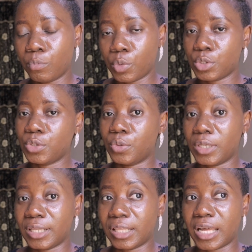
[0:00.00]
motto
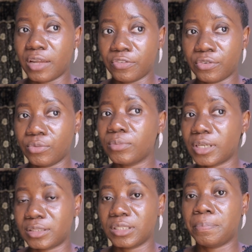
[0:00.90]
in life
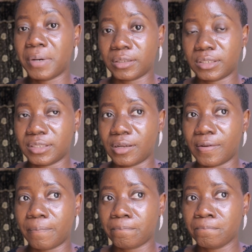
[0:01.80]
that's a
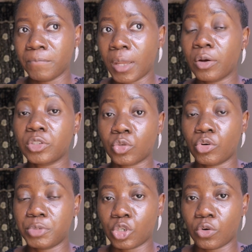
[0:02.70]
personal
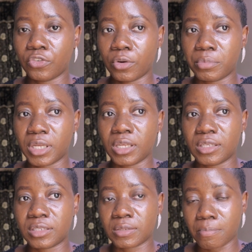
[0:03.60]
scripture for me
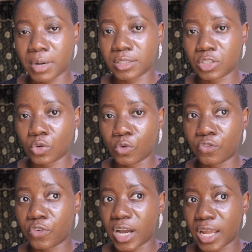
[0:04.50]
is matthew
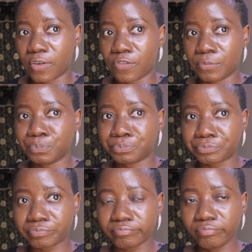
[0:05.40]
5
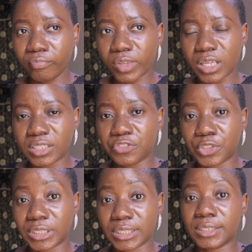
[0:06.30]
is
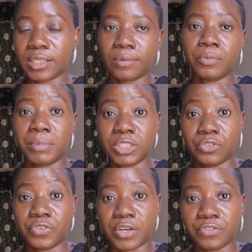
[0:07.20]
14 yeah matthew
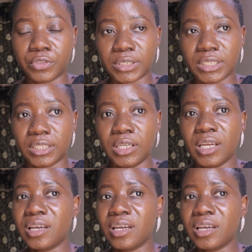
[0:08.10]
5 14